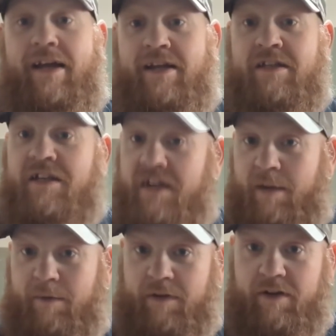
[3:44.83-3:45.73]
at the
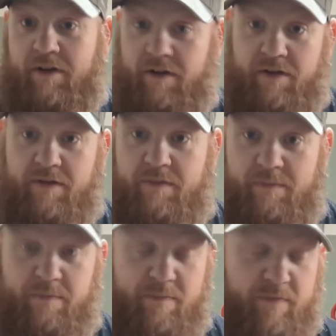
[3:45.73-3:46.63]
timing or the
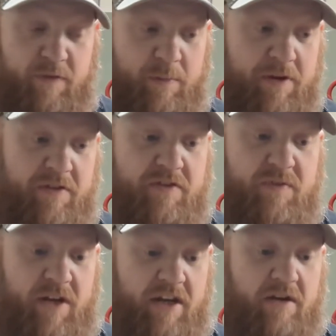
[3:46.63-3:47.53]
filming of this
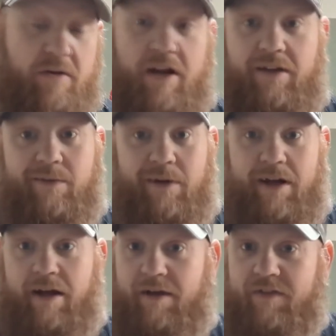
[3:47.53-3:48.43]
video. Now,
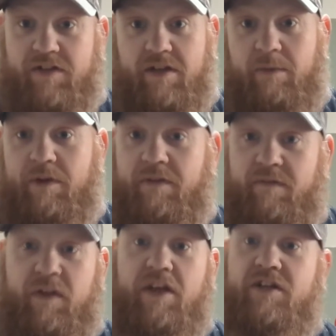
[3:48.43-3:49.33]
obviously with
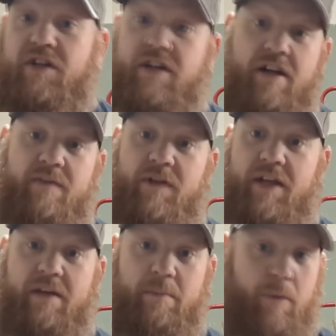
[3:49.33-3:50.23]
inflation and
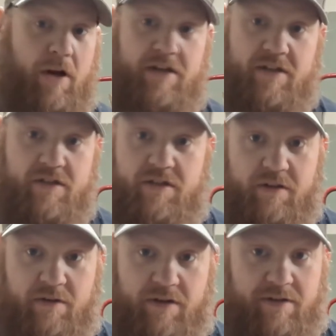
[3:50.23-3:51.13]
everything, prices,
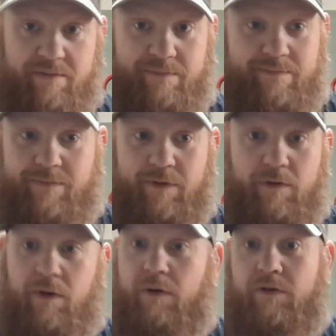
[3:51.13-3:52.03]

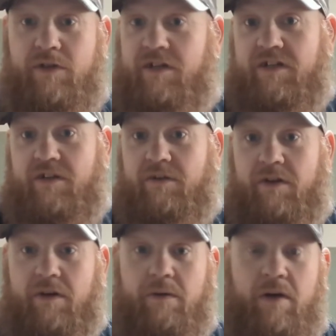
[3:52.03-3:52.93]
who knows? You just don't
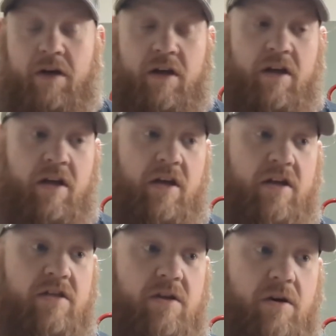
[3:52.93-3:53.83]
know.
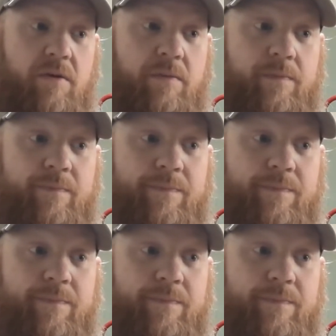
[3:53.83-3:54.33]
So